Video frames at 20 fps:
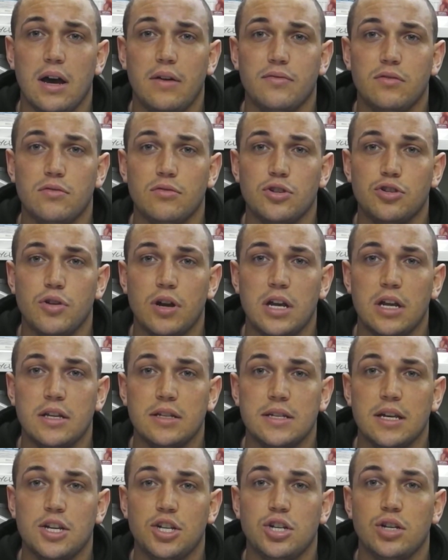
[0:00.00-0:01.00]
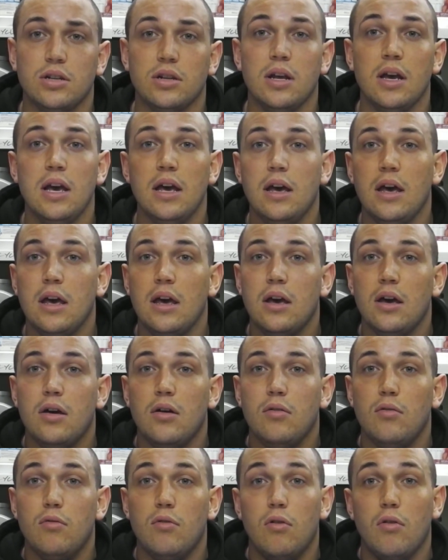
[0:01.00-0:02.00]
a training session
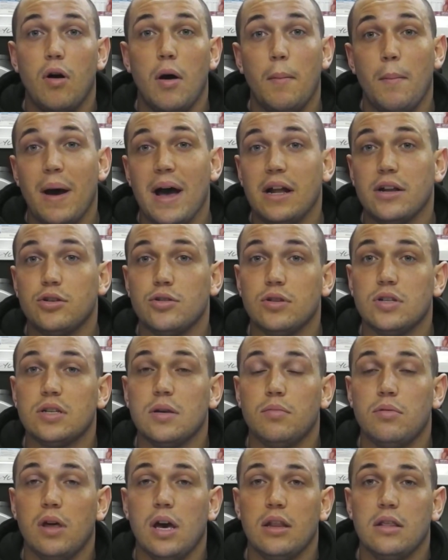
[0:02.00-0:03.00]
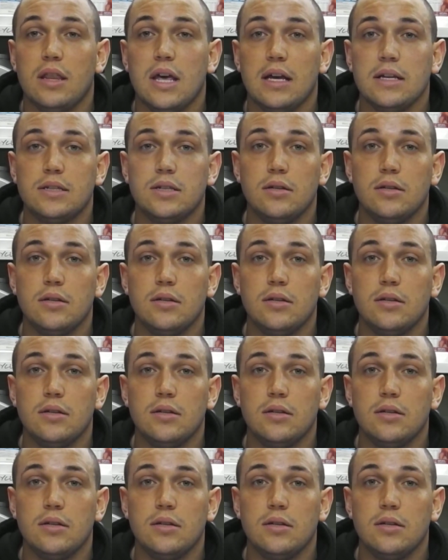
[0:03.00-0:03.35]
or a match or something like that.